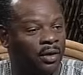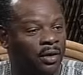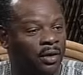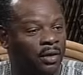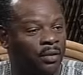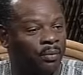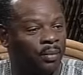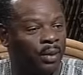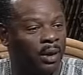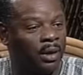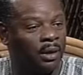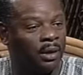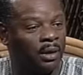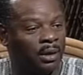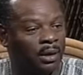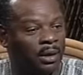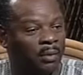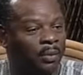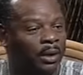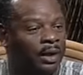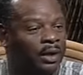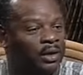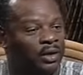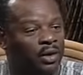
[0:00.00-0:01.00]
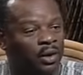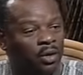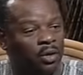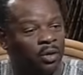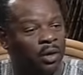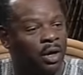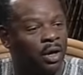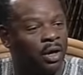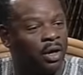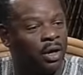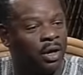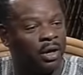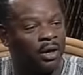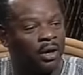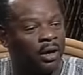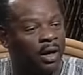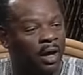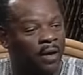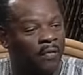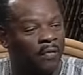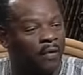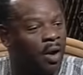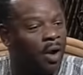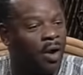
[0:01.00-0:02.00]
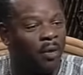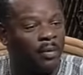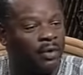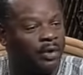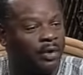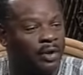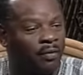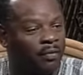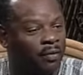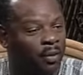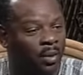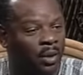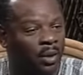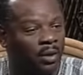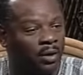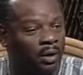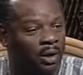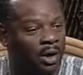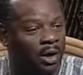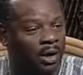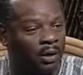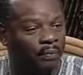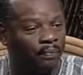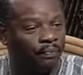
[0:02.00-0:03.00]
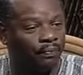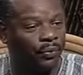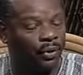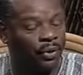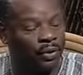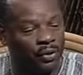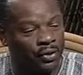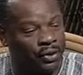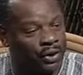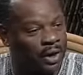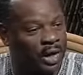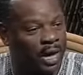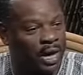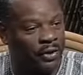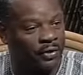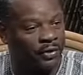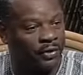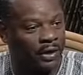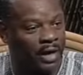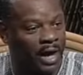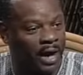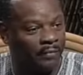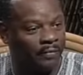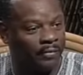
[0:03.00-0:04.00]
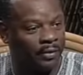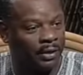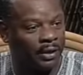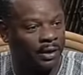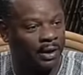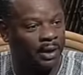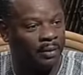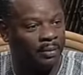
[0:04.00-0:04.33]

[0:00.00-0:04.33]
bill. I mean, so almost everywhere you look, you see ancient Africa.